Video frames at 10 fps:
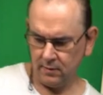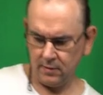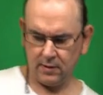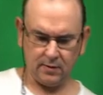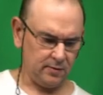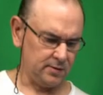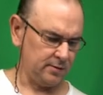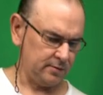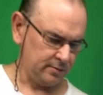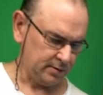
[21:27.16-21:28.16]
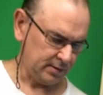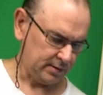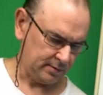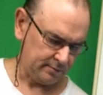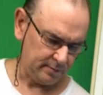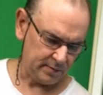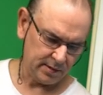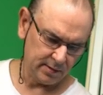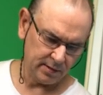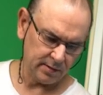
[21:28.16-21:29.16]
And also um,
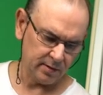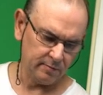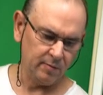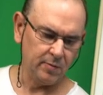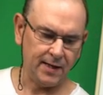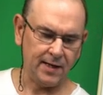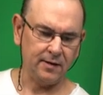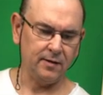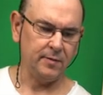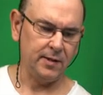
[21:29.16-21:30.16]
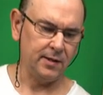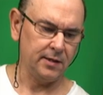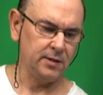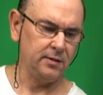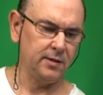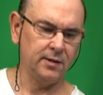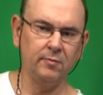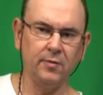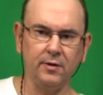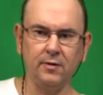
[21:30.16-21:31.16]
going to be black, I might actually at the
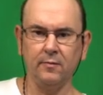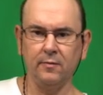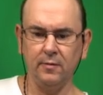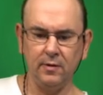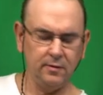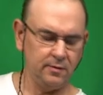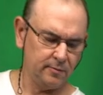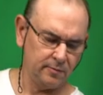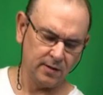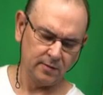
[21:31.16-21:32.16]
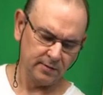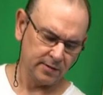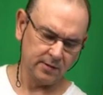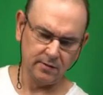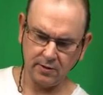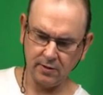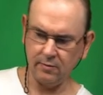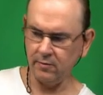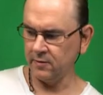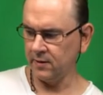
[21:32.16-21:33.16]
bottom well,
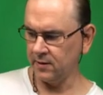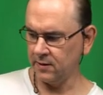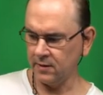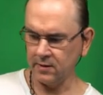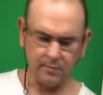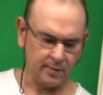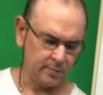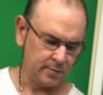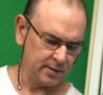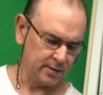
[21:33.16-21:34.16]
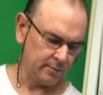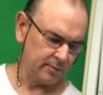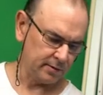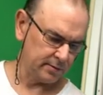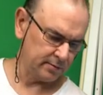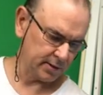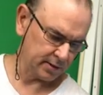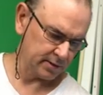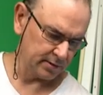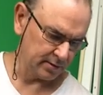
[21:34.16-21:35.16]
show during the installation. It might be that I want to
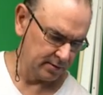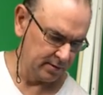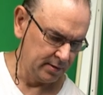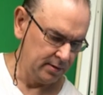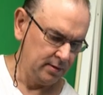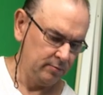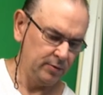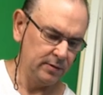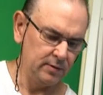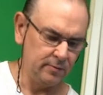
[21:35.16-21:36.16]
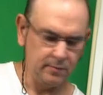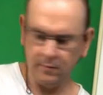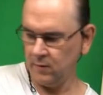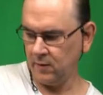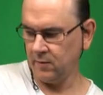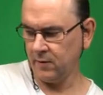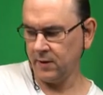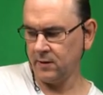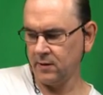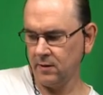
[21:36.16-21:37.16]
actually put the, the
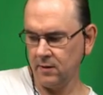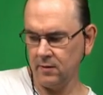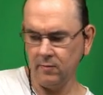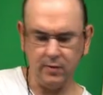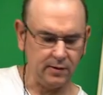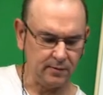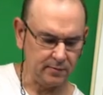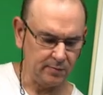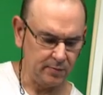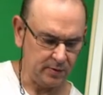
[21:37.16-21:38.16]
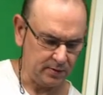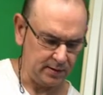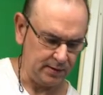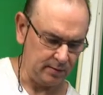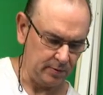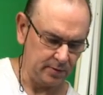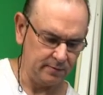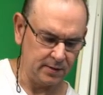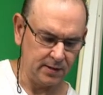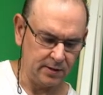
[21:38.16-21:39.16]
white cable on, on a little bit of
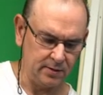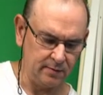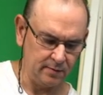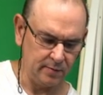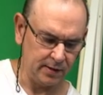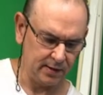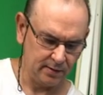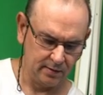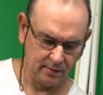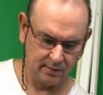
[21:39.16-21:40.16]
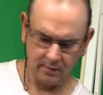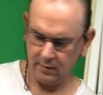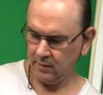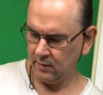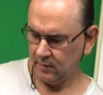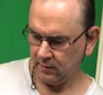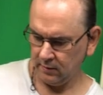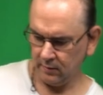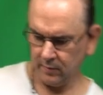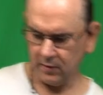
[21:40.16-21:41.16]
a section of the black
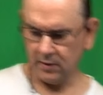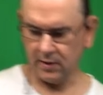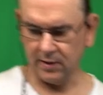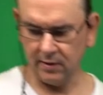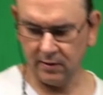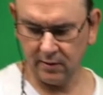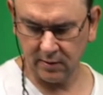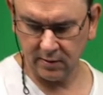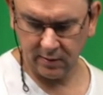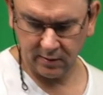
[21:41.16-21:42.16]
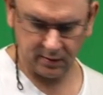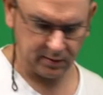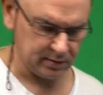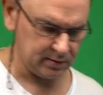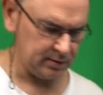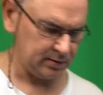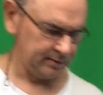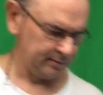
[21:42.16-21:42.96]
to hide it that it's actually